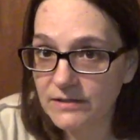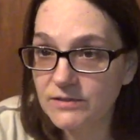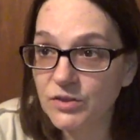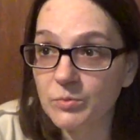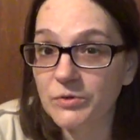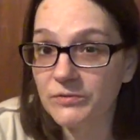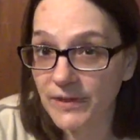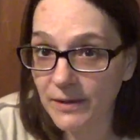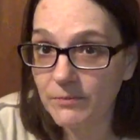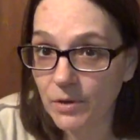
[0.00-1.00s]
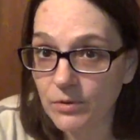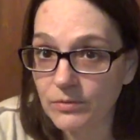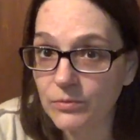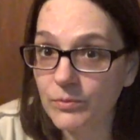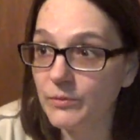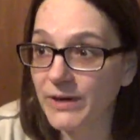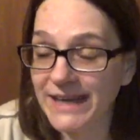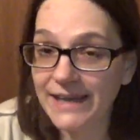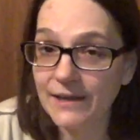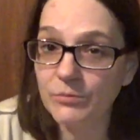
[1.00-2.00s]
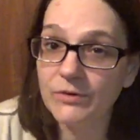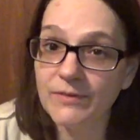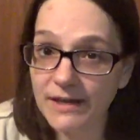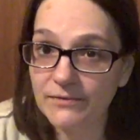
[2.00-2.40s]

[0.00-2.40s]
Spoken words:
to prevent mold when we can't prevent